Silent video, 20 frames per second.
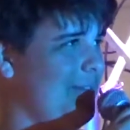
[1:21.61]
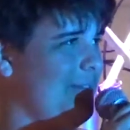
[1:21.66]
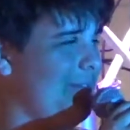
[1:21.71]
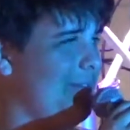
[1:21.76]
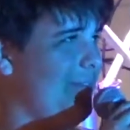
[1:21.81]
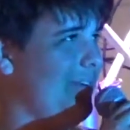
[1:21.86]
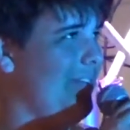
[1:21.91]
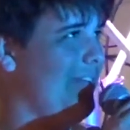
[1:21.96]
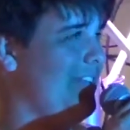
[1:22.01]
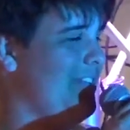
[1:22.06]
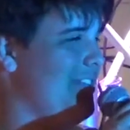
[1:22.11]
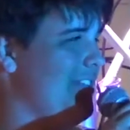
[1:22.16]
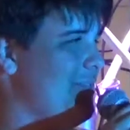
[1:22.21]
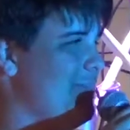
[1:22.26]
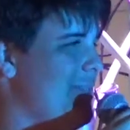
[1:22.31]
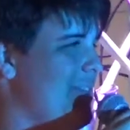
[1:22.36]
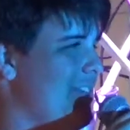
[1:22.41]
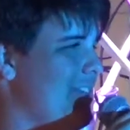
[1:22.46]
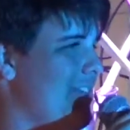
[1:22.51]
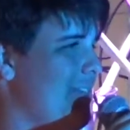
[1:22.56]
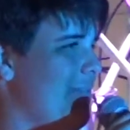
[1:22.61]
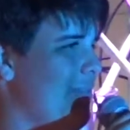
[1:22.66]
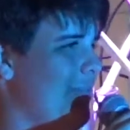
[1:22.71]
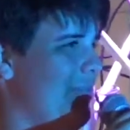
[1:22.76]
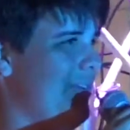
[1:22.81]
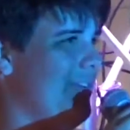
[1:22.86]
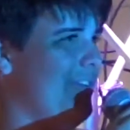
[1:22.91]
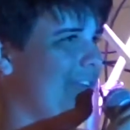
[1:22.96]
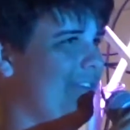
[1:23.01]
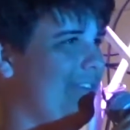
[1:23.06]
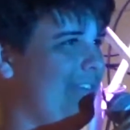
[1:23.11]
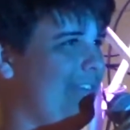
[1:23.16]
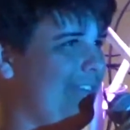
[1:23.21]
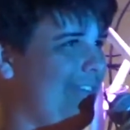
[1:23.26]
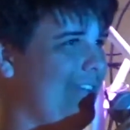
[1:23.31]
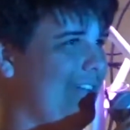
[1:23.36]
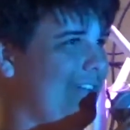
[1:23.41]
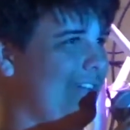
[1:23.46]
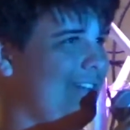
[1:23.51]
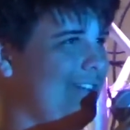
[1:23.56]
Well, it just makes everyone
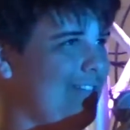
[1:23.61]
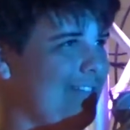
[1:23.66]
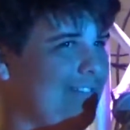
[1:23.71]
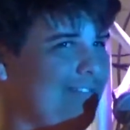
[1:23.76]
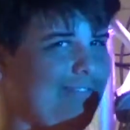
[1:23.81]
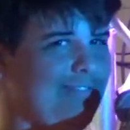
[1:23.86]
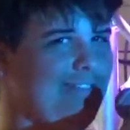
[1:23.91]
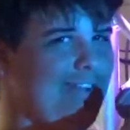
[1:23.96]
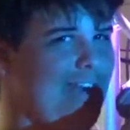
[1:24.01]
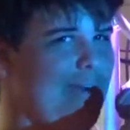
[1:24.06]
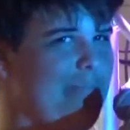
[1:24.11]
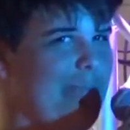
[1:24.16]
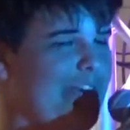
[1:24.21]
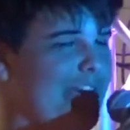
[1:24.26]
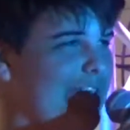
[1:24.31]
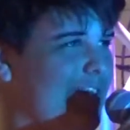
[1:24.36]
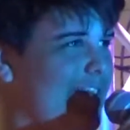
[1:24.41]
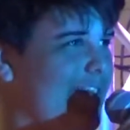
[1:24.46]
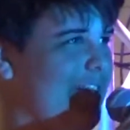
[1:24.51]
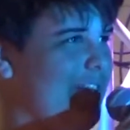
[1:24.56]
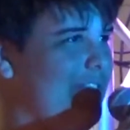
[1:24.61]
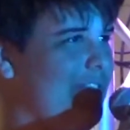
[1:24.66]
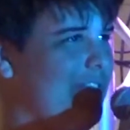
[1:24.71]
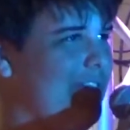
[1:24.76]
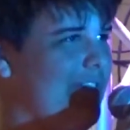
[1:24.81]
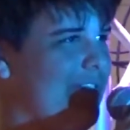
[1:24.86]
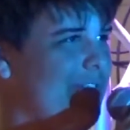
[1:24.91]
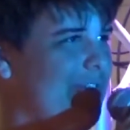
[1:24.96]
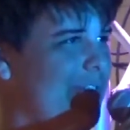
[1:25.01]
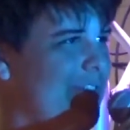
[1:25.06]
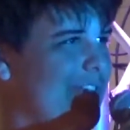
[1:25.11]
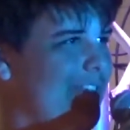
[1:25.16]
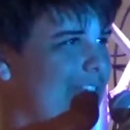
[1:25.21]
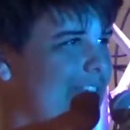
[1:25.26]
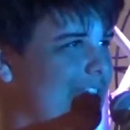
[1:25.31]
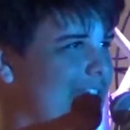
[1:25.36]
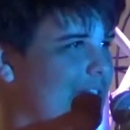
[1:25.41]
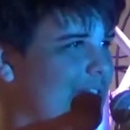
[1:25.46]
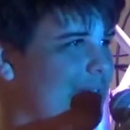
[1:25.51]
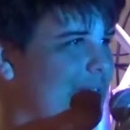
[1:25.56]
like get together if they
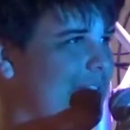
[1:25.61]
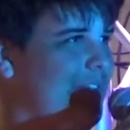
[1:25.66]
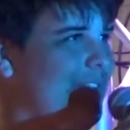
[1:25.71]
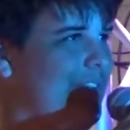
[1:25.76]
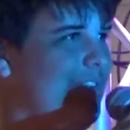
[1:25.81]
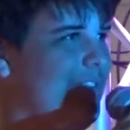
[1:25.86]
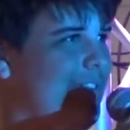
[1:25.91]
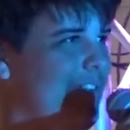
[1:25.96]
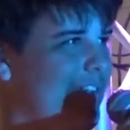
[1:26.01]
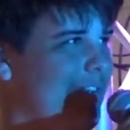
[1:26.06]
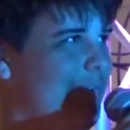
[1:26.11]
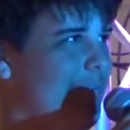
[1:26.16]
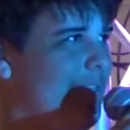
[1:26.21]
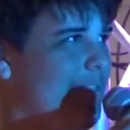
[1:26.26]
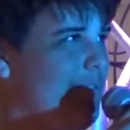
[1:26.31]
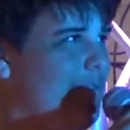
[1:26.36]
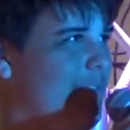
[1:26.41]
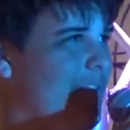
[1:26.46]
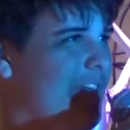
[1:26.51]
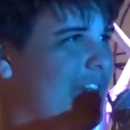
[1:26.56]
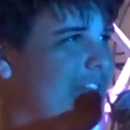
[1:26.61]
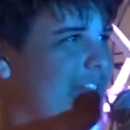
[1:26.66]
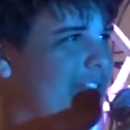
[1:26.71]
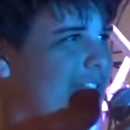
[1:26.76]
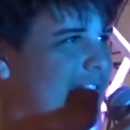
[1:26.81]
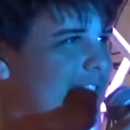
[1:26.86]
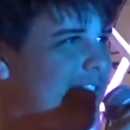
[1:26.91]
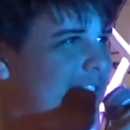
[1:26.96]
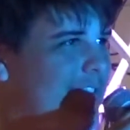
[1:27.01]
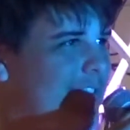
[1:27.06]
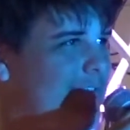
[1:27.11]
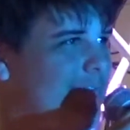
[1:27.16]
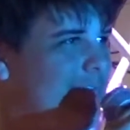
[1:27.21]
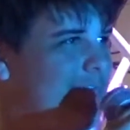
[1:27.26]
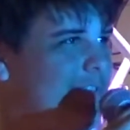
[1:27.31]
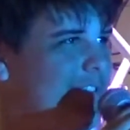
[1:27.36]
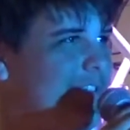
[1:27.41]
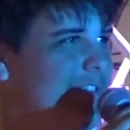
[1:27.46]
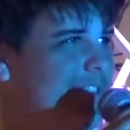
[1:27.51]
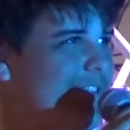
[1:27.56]
listen to it like with their friends or stuff.
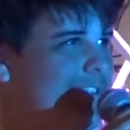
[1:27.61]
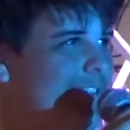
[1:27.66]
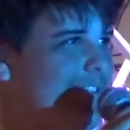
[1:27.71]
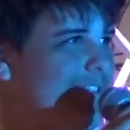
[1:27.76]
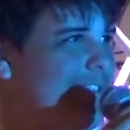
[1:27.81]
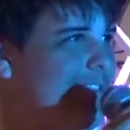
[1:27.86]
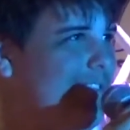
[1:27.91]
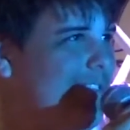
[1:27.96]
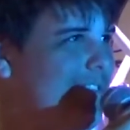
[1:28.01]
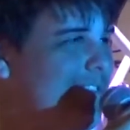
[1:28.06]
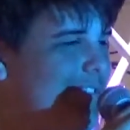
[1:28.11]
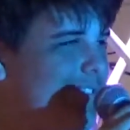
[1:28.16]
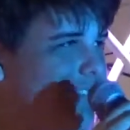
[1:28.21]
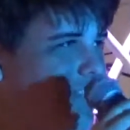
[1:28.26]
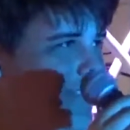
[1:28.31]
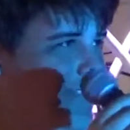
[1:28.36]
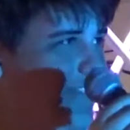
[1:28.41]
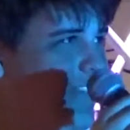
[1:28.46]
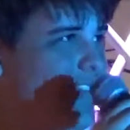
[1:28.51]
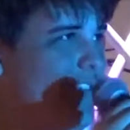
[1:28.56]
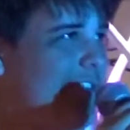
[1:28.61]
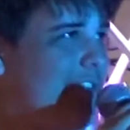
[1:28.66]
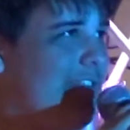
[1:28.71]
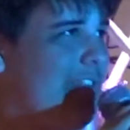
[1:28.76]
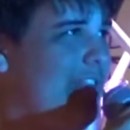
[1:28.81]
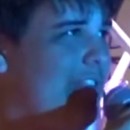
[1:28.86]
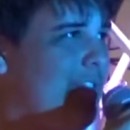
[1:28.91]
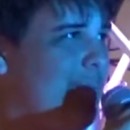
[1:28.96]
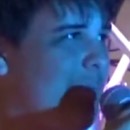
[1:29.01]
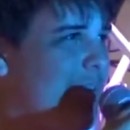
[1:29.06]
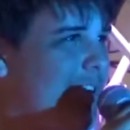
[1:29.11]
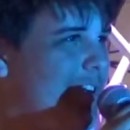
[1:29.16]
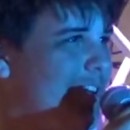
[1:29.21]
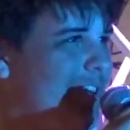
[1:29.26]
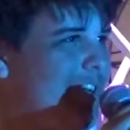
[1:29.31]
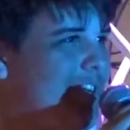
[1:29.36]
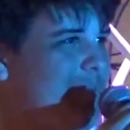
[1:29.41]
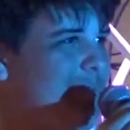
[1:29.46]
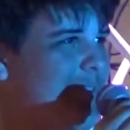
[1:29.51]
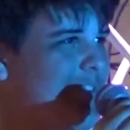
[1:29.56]
it's just a nice bonding
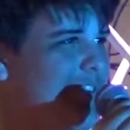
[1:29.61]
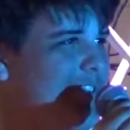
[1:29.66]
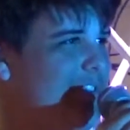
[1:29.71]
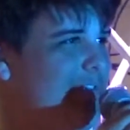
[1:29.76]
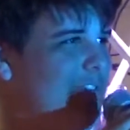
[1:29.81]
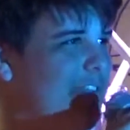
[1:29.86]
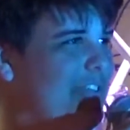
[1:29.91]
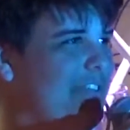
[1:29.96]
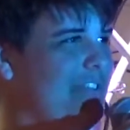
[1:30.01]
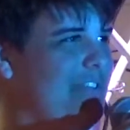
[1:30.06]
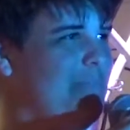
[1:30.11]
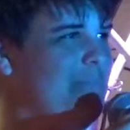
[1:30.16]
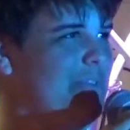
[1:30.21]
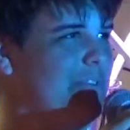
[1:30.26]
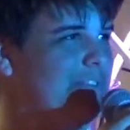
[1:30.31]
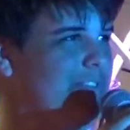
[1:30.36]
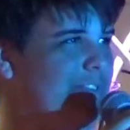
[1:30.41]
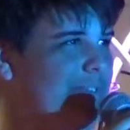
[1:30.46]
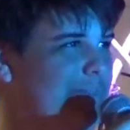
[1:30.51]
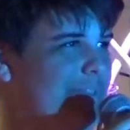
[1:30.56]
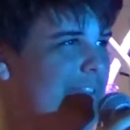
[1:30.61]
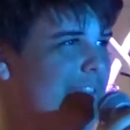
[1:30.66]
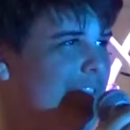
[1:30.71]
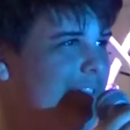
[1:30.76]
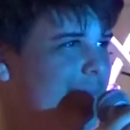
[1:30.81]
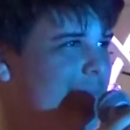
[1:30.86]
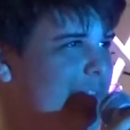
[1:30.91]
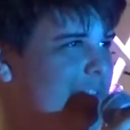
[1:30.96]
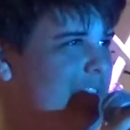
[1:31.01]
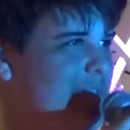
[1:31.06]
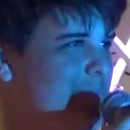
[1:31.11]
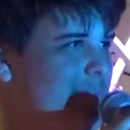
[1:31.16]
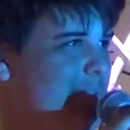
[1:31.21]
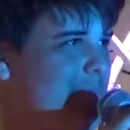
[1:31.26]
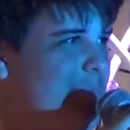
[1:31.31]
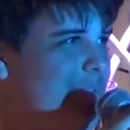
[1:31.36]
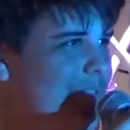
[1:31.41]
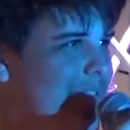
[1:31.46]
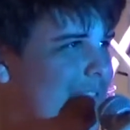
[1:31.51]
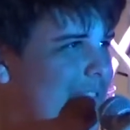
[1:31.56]
experience to listen to music with a bunch of
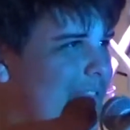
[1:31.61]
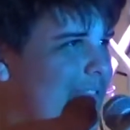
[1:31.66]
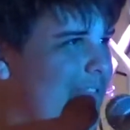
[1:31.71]
people.